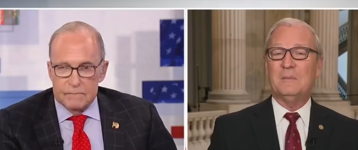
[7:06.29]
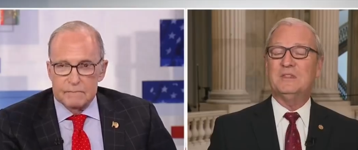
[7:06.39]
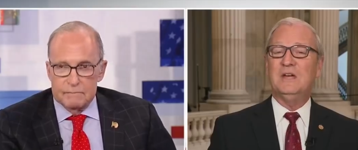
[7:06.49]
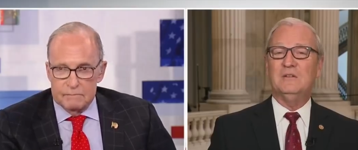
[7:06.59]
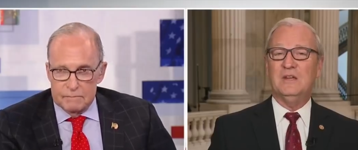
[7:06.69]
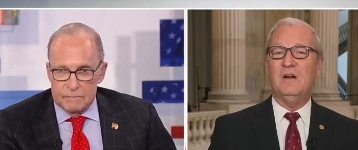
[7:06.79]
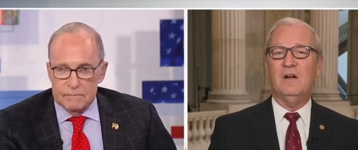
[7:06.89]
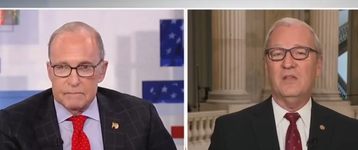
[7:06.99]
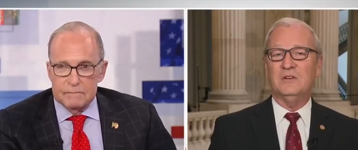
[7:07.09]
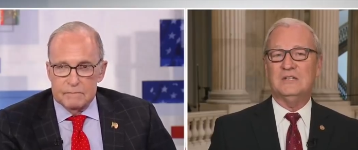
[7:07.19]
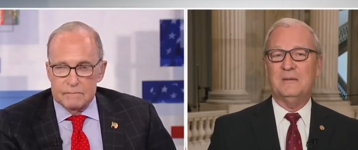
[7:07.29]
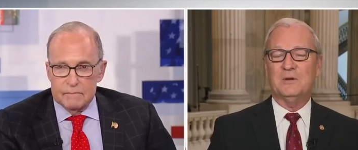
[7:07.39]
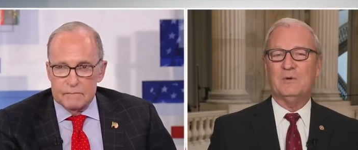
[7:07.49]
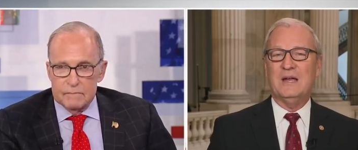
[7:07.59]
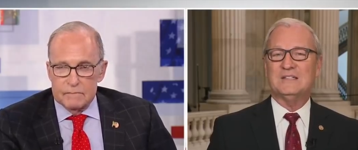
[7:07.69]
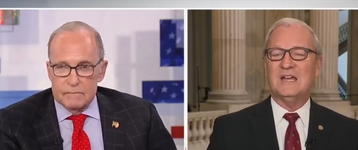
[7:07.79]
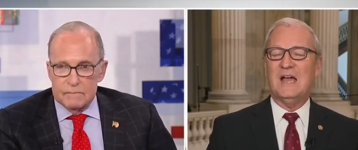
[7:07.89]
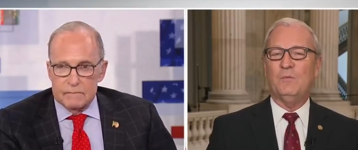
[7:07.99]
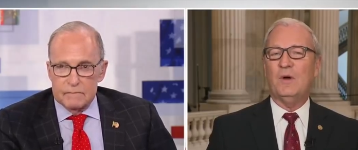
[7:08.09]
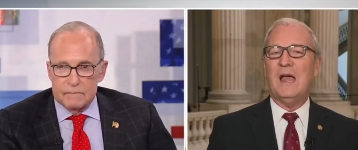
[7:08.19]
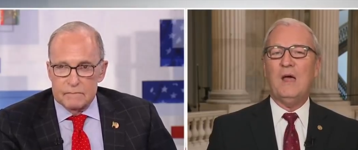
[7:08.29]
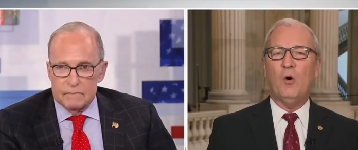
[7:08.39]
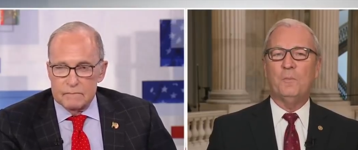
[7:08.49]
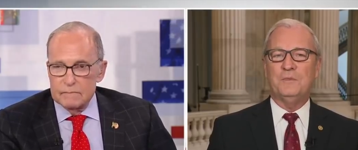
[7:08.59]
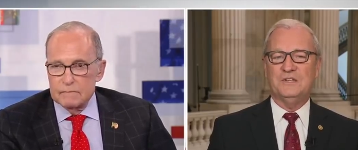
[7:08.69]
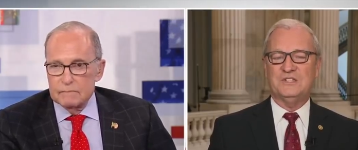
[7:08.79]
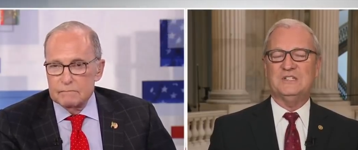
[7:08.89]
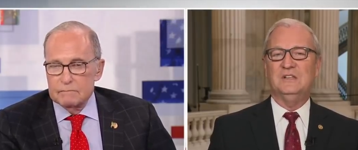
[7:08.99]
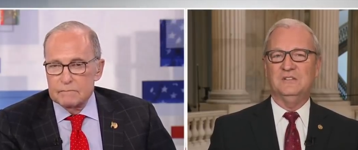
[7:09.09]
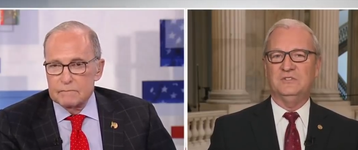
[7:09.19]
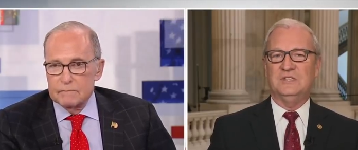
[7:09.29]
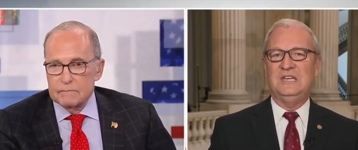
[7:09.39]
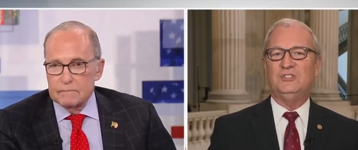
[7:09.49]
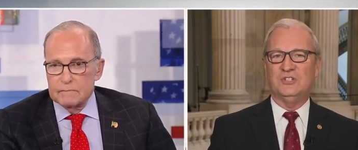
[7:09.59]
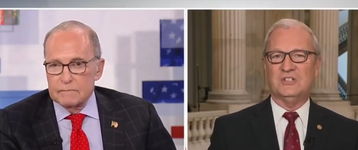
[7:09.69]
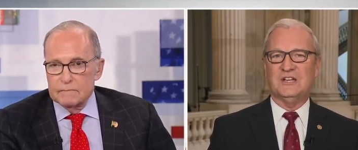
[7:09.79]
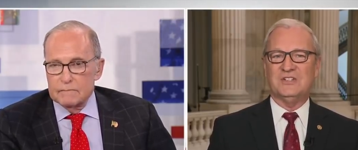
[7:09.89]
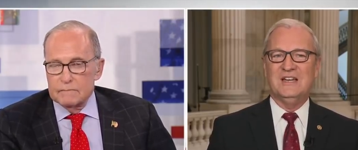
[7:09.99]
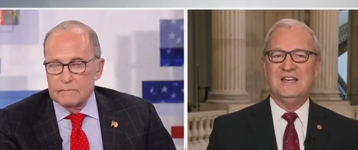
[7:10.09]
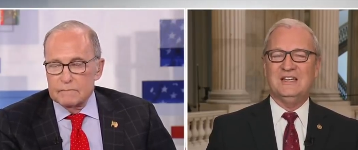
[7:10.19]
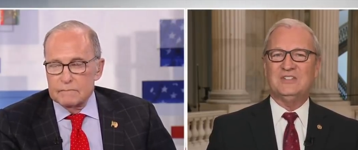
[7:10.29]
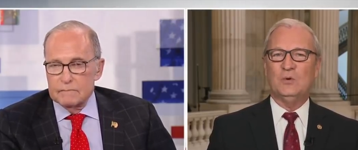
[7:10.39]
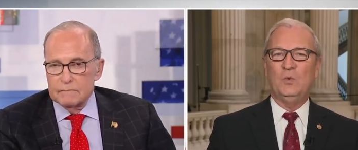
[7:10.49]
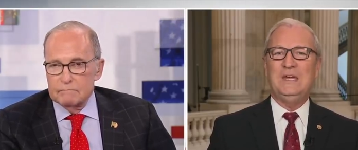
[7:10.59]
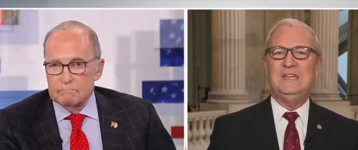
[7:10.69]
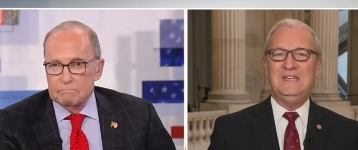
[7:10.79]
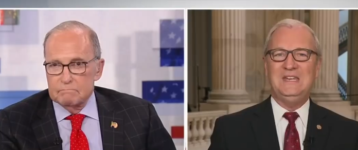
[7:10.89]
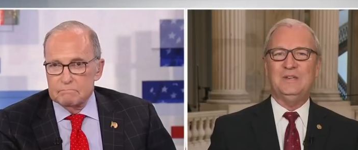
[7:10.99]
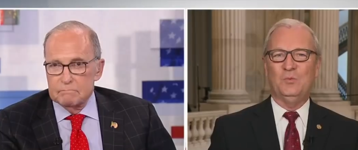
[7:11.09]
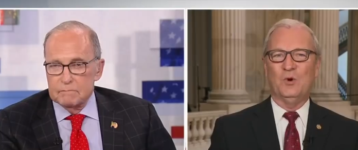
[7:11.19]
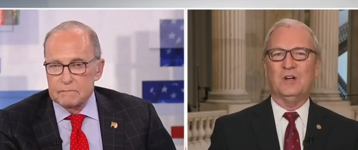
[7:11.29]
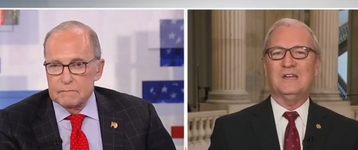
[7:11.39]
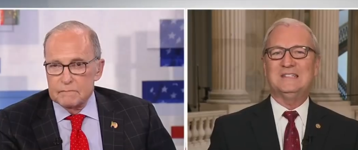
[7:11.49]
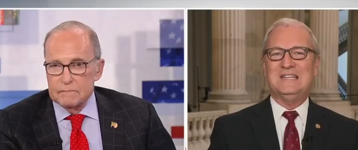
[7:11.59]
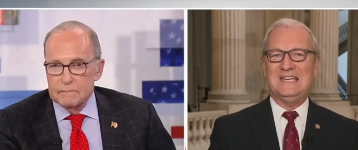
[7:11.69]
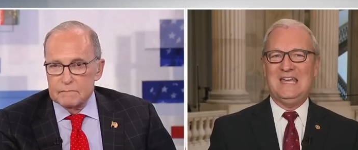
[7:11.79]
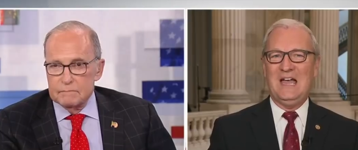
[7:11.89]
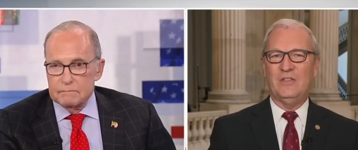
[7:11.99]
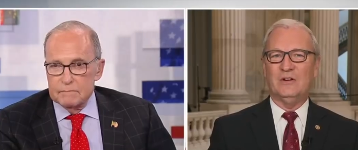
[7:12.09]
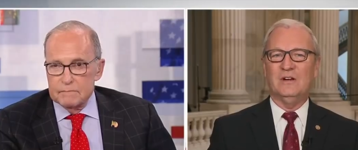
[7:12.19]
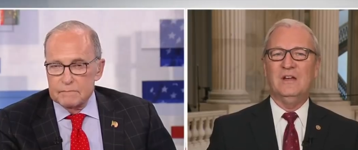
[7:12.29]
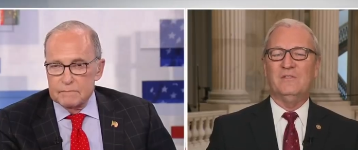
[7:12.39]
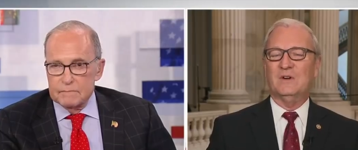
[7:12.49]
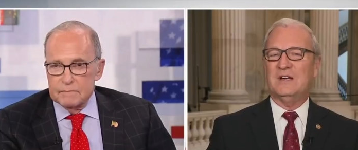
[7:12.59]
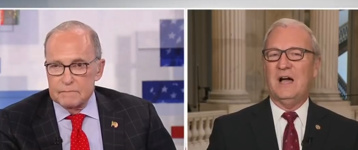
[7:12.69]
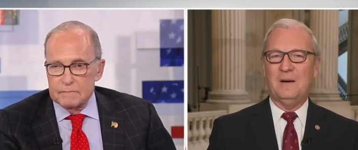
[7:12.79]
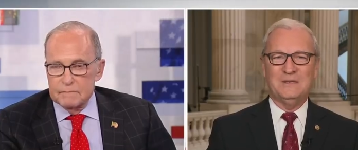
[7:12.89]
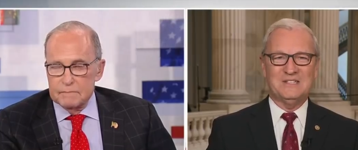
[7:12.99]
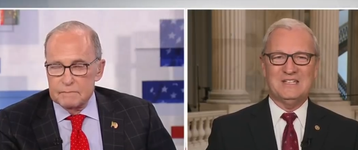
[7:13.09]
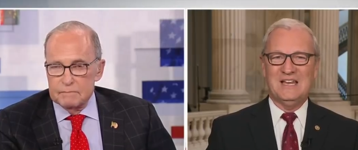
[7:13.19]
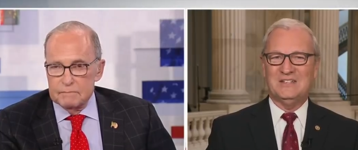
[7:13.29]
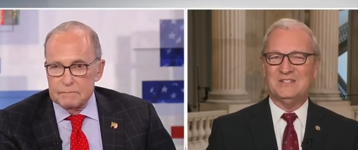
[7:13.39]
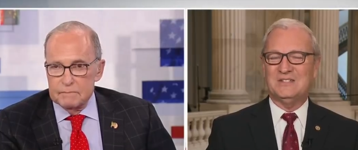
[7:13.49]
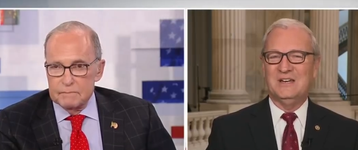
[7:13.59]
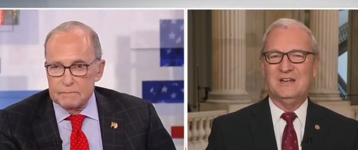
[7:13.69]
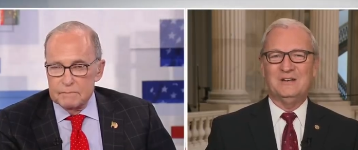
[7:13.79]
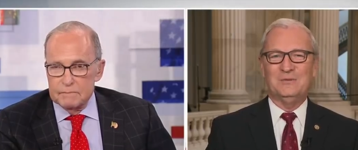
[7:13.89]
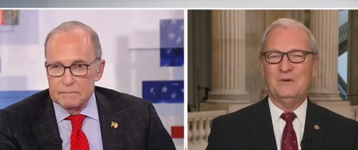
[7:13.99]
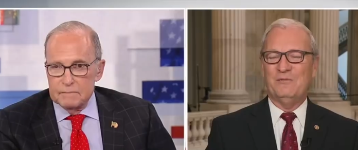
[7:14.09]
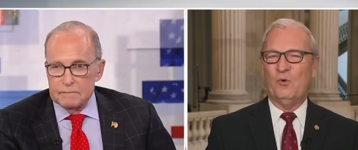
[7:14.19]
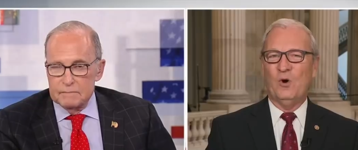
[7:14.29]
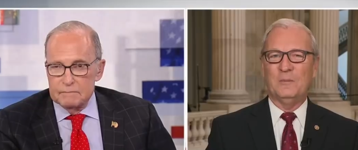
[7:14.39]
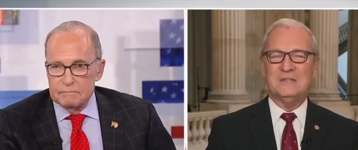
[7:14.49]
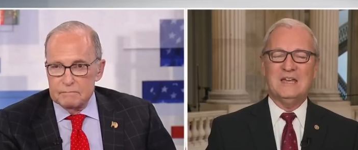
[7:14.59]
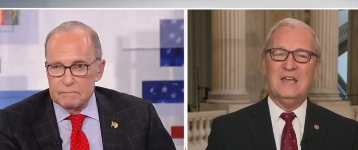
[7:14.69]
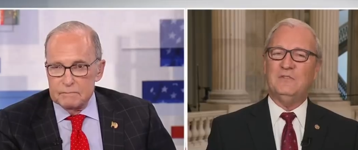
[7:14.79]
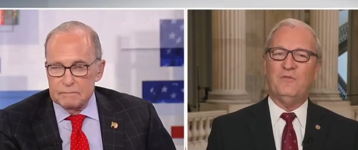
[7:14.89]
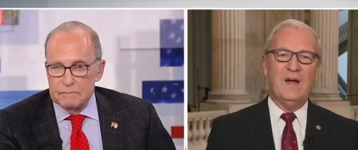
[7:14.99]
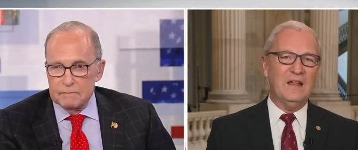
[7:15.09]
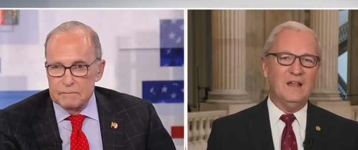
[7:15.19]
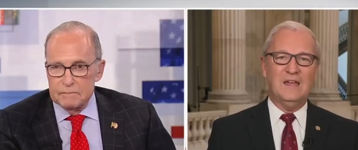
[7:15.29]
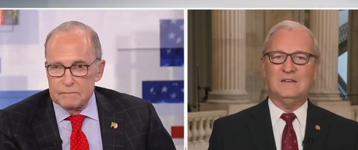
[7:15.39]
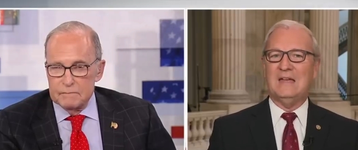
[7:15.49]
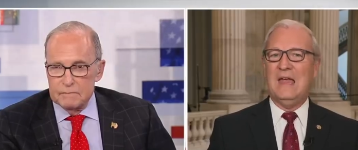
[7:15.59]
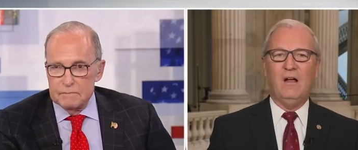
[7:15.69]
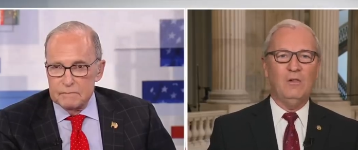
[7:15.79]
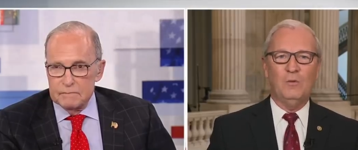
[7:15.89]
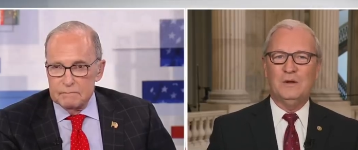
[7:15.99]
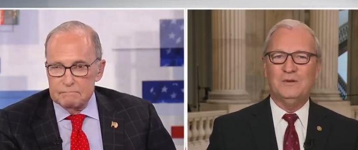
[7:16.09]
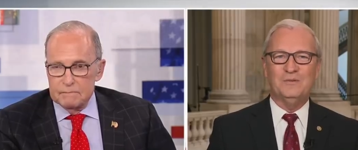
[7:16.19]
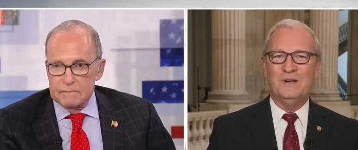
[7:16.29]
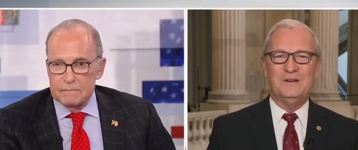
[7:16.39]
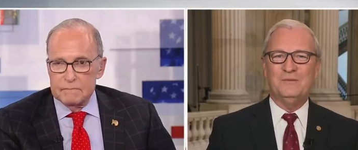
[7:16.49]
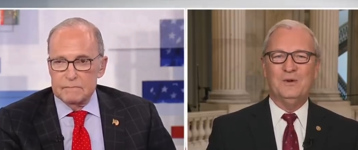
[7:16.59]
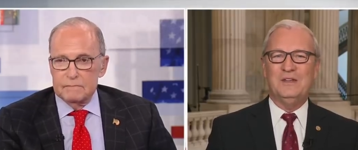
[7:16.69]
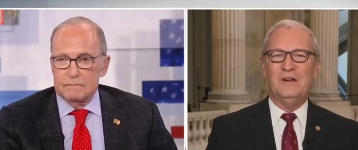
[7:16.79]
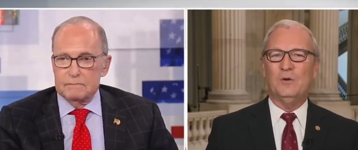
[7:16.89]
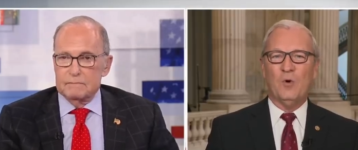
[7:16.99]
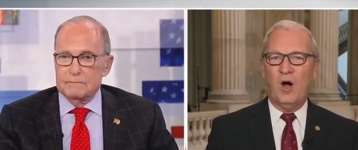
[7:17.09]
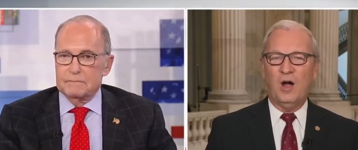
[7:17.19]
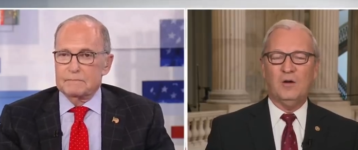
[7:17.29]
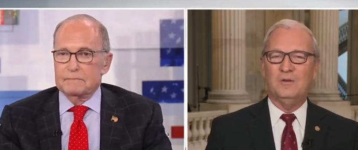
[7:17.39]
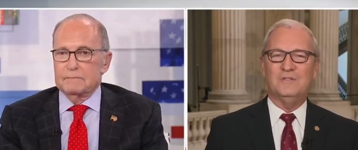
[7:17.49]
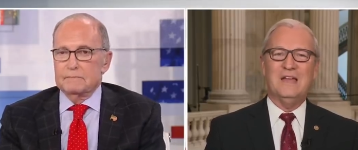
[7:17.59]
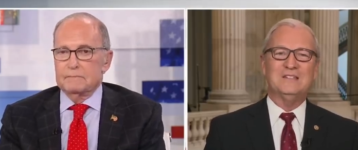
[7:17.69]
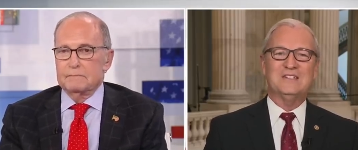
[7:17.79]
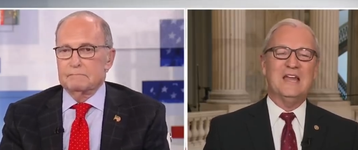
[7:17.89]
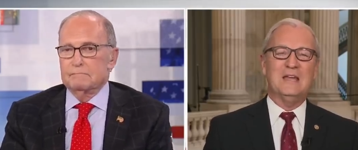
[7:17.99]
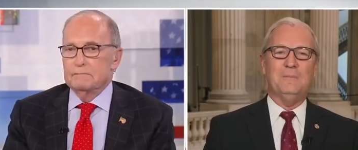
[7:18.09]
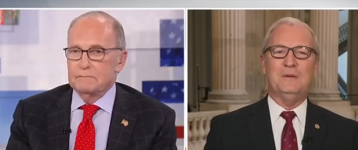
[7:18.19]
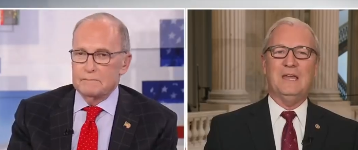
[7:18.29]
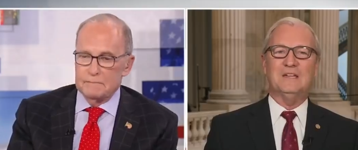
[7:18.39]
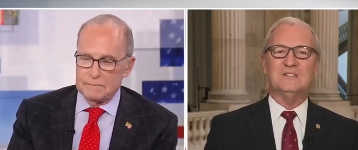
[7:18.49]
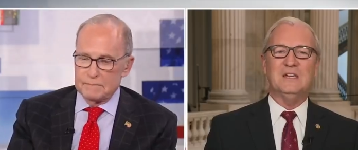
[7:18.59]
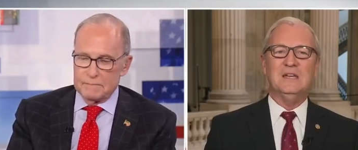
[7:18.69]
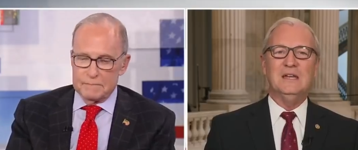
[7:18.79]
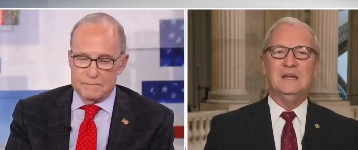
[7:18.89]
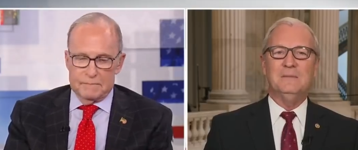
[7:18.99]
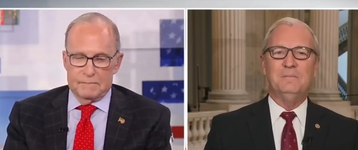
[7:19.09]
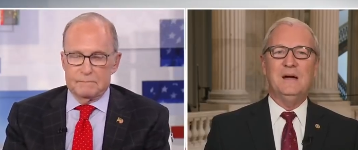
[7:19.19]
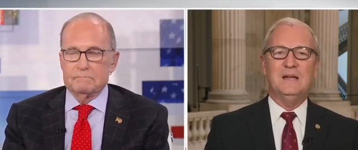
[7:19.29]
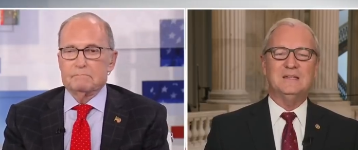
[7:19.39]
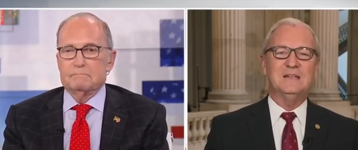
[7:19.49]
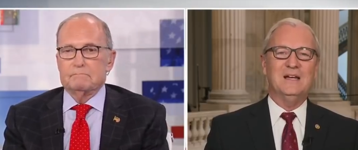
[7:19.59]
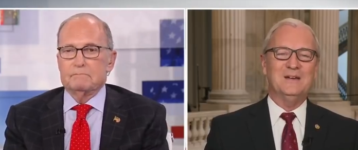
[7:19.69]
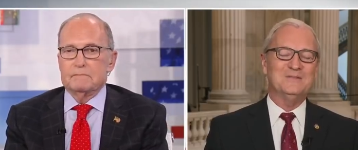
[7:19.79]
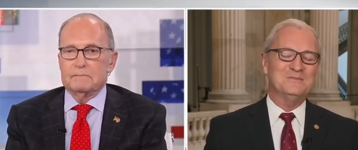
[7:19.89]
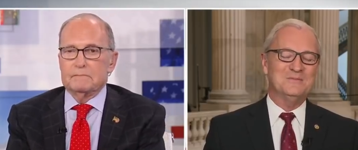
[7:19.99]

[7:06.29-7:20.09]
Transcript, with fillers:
Speaker 1: But there, there are other Democrats, and I, what I hope this teaches us is that we need to work together for common sense reforms and then fight like hell when, when, when they're wrong and, and stand up against it. But uh,